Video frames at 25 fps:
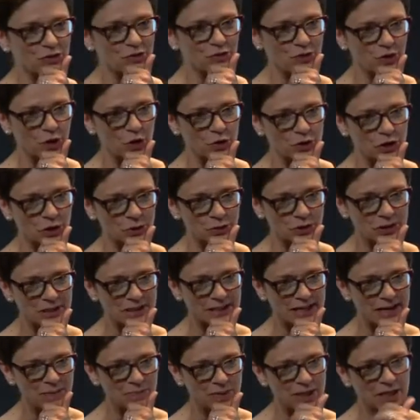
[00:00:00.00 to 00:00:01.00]
photo
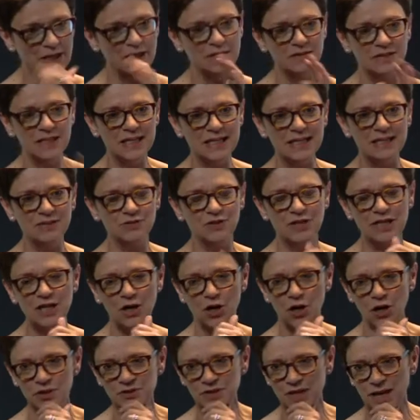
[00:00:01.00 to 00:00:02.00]
today because it is the
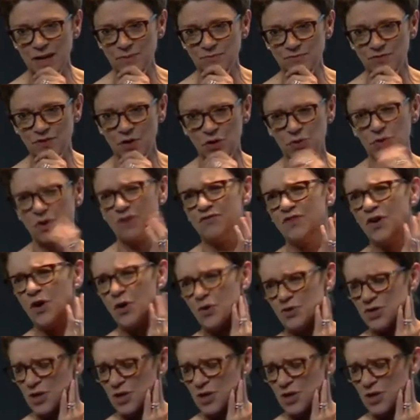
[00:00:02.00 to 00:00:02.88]
all-time photo of, oh